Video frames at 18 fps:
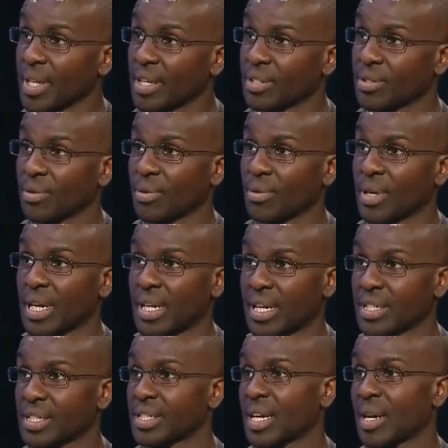So at
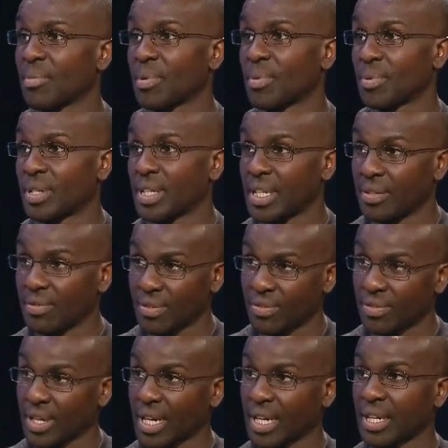lunchtime, we would leave
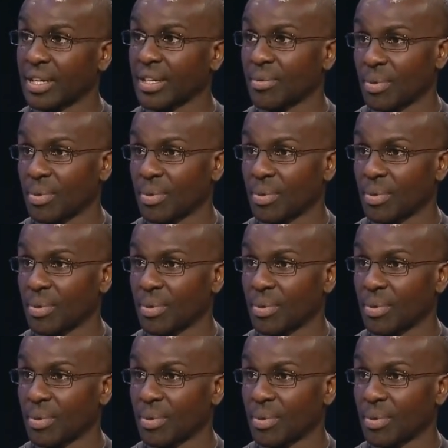the Fed.